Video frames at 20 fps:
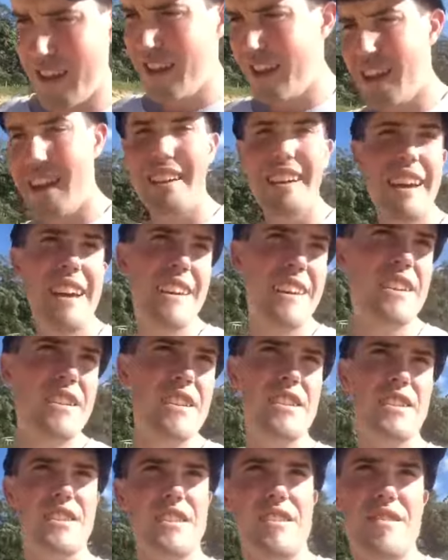yeah,
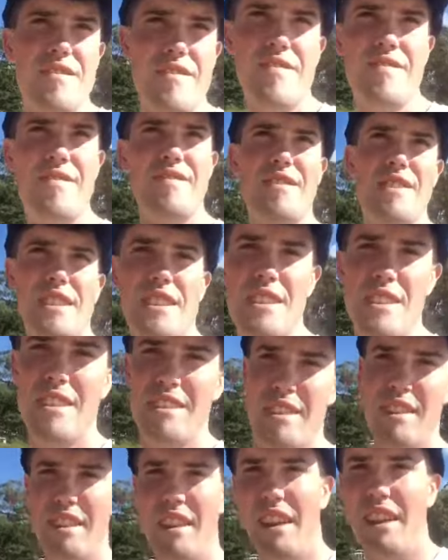
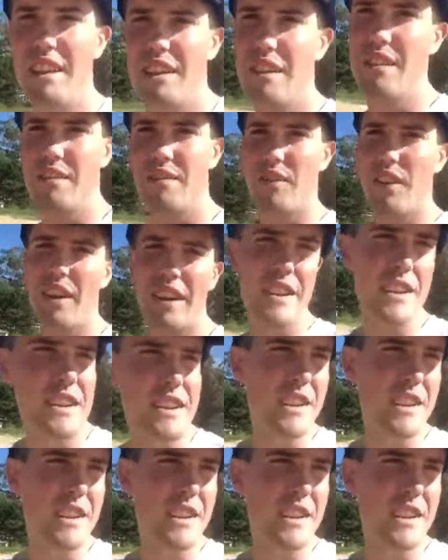I'll